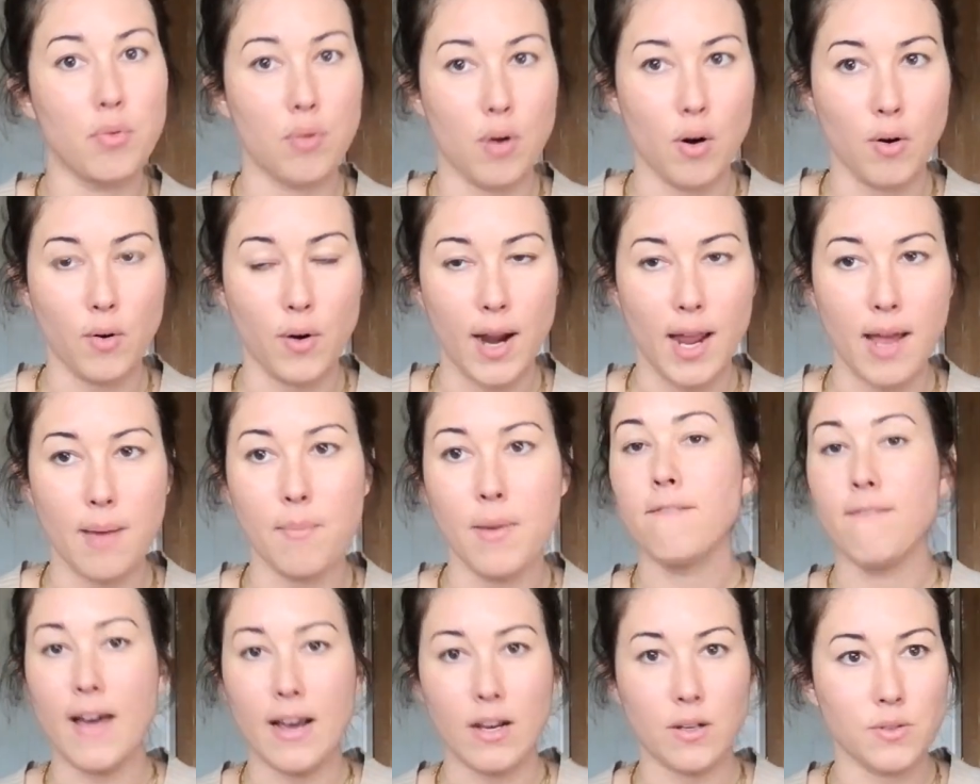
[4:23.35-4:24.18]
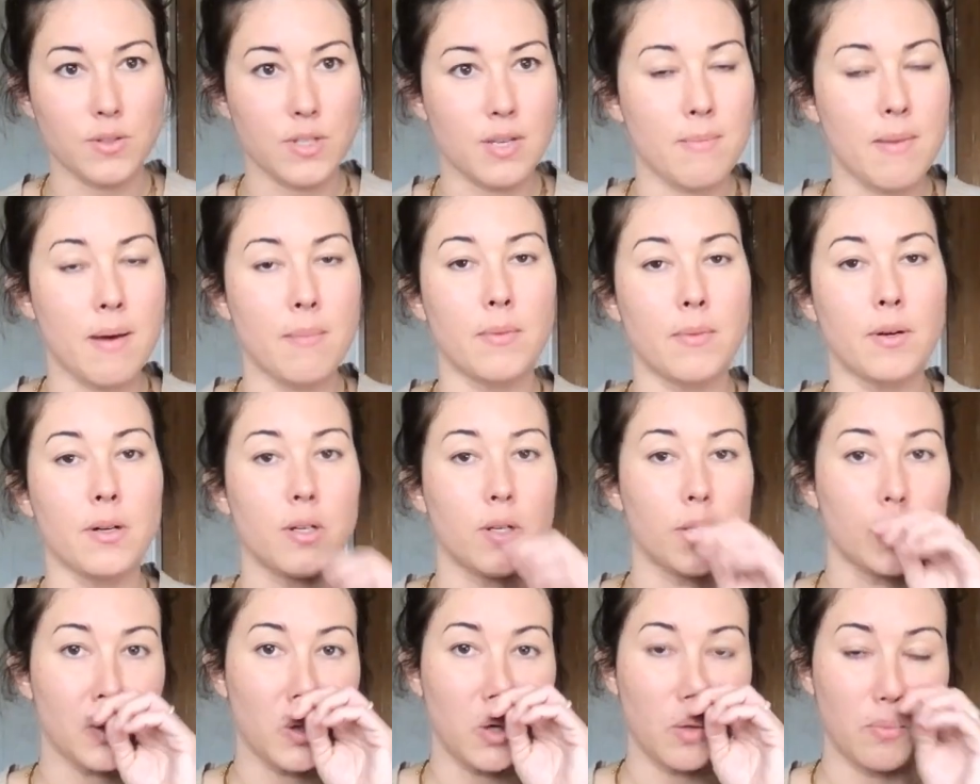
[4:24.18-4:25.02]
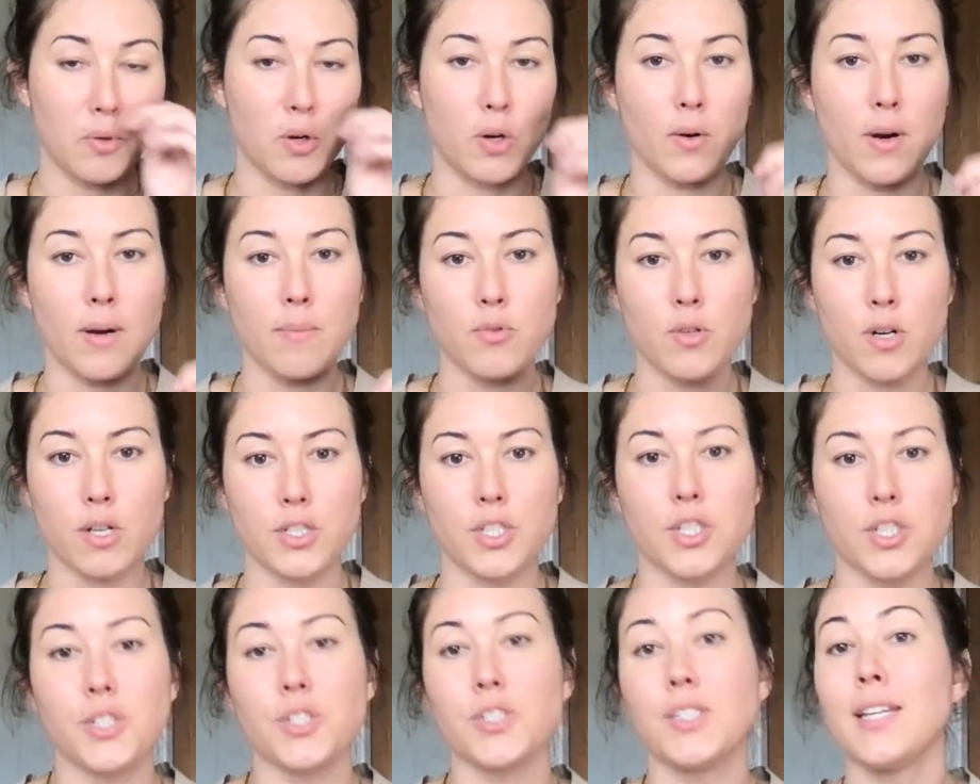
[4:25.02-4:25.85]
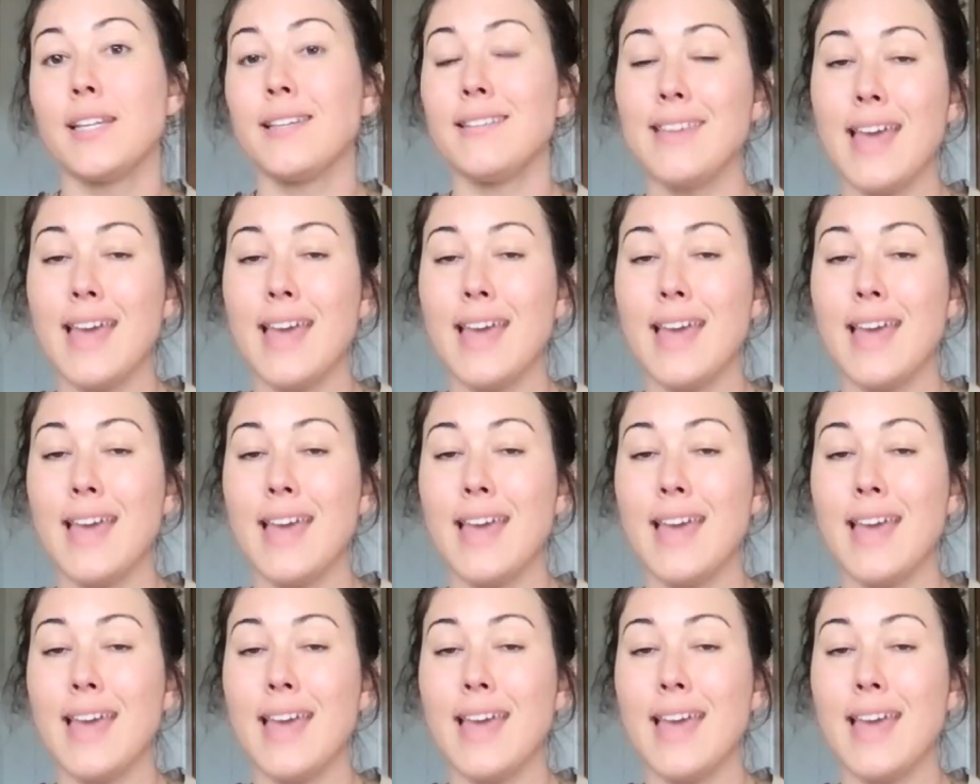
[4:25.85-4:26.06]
program faculty members or program directors.